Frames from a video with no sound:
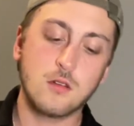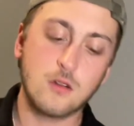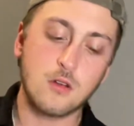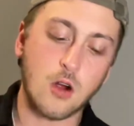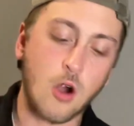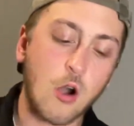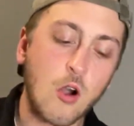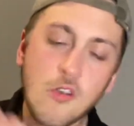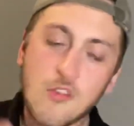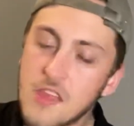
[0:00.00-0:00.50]

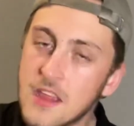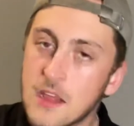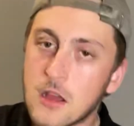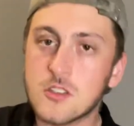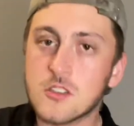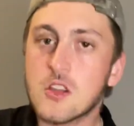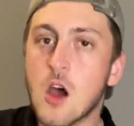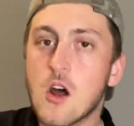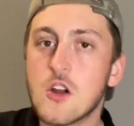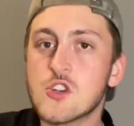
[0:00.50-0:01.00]
Are they
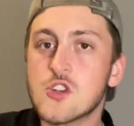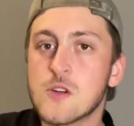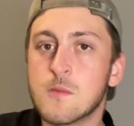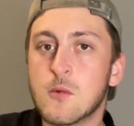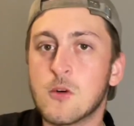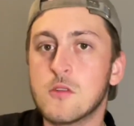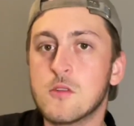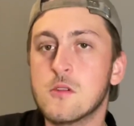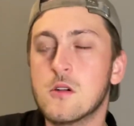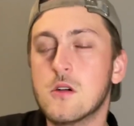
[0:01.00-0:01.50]

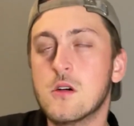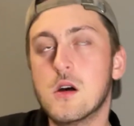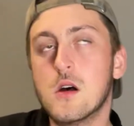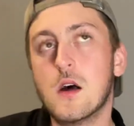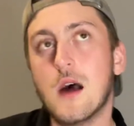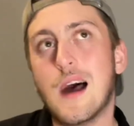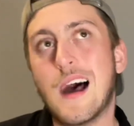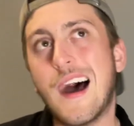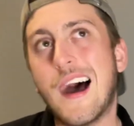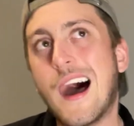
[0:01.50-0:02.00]
untouchable?
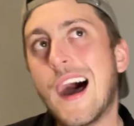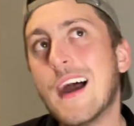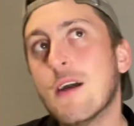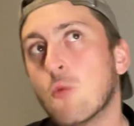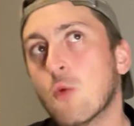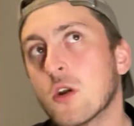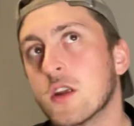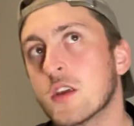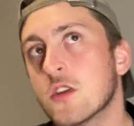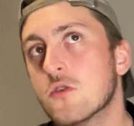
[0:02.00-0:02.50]
I
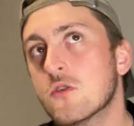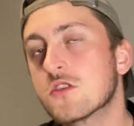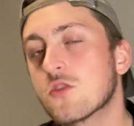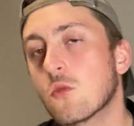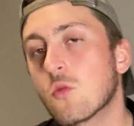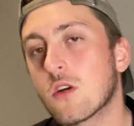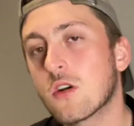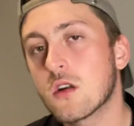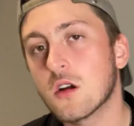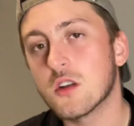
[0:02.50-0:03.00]
wouldn't use the
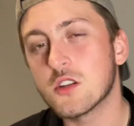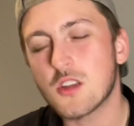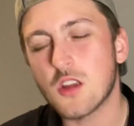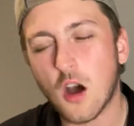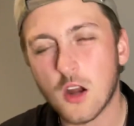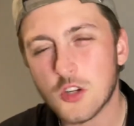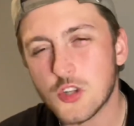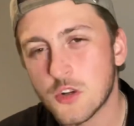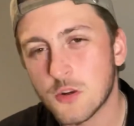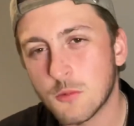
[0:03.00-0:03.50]
word
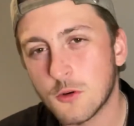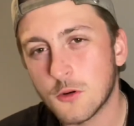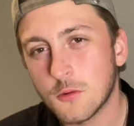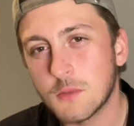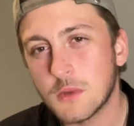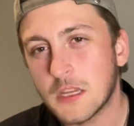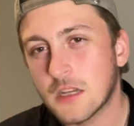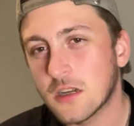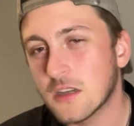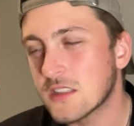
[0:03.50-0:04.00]
untouchable
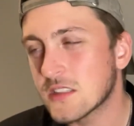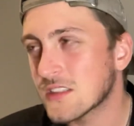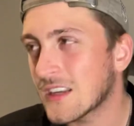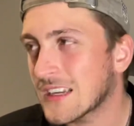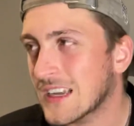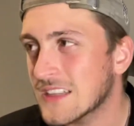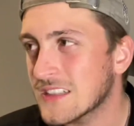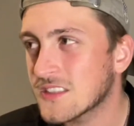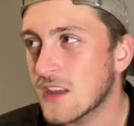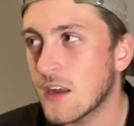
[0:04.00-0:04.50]
because, like
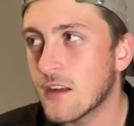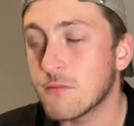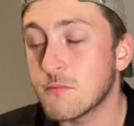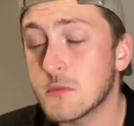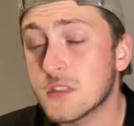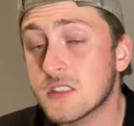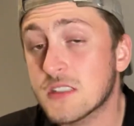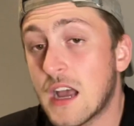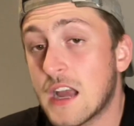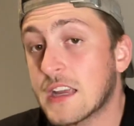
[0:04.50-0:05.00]
I said, if
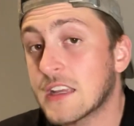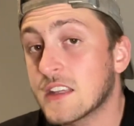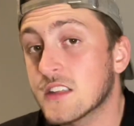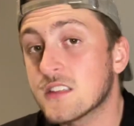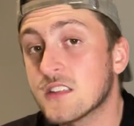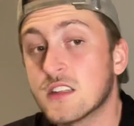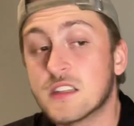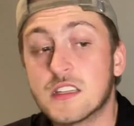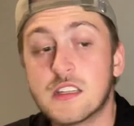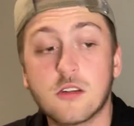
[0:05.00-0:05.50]
Masai gets
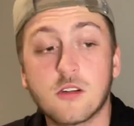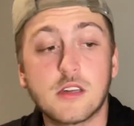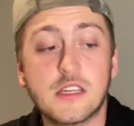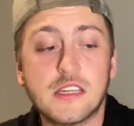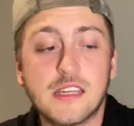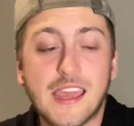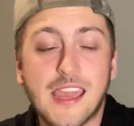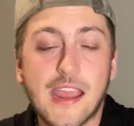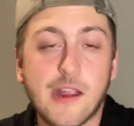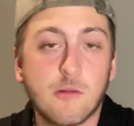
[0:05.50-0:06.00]
a deal he
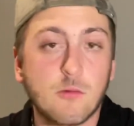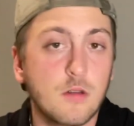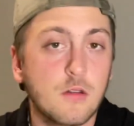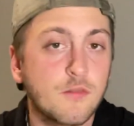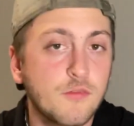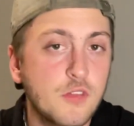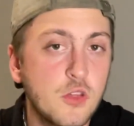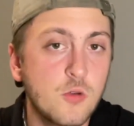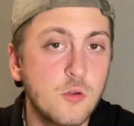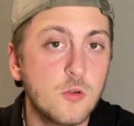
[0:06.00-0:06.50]
can't
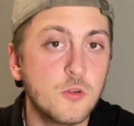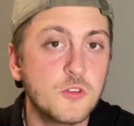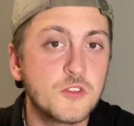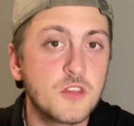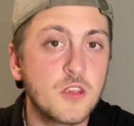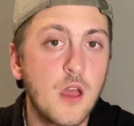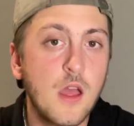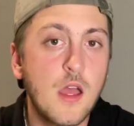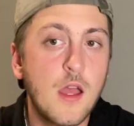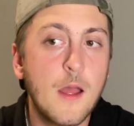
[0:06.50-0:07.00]
refuse,
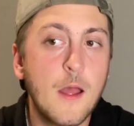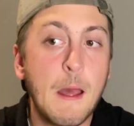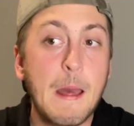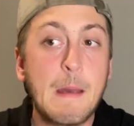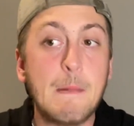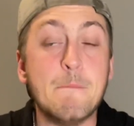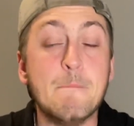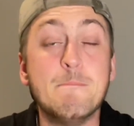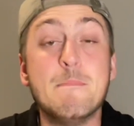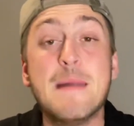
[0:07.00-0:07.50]

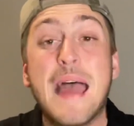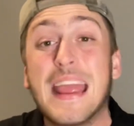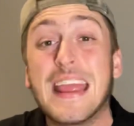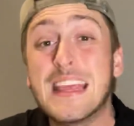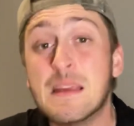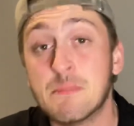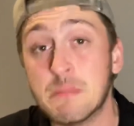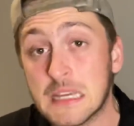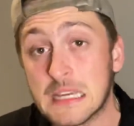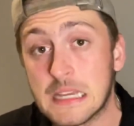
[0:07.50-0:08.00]

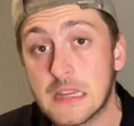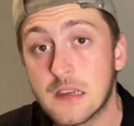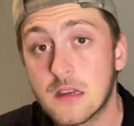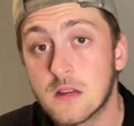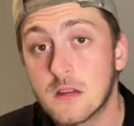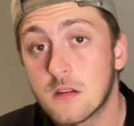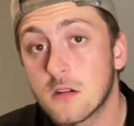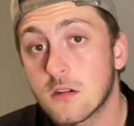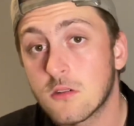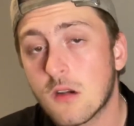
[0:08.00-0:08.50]
maybe,
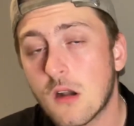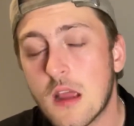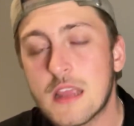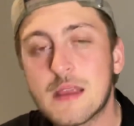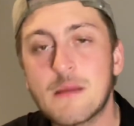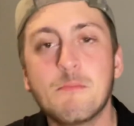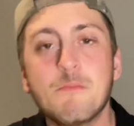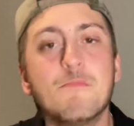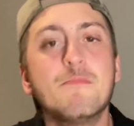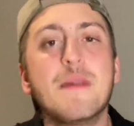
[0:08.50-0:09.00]

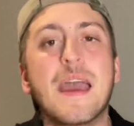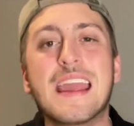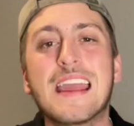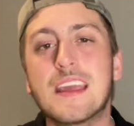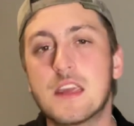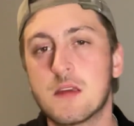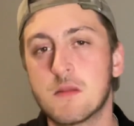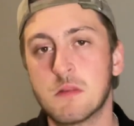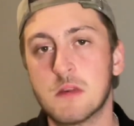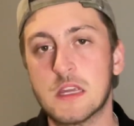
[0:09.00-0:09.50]
right?
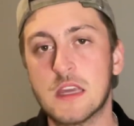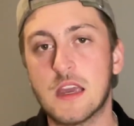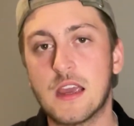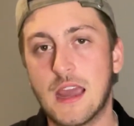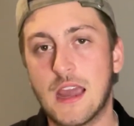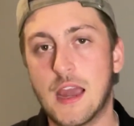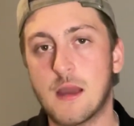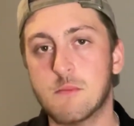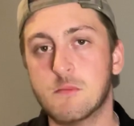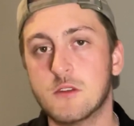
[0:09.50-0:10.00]
Maybe it
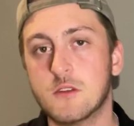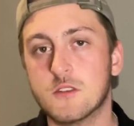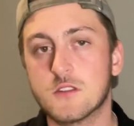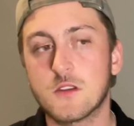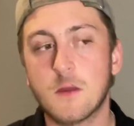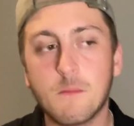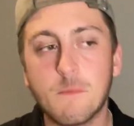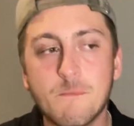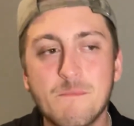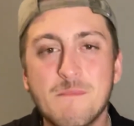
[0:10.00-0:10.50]
happens.
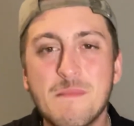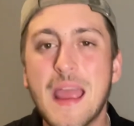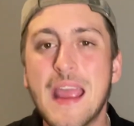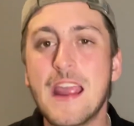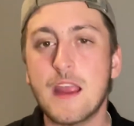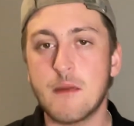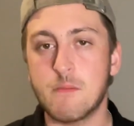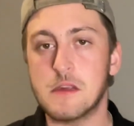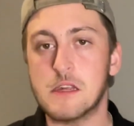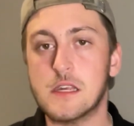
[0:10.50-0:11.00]

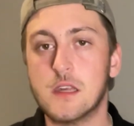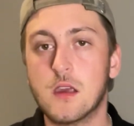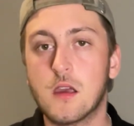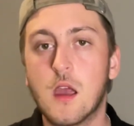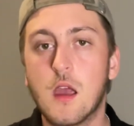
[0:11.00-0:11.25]
Maybe.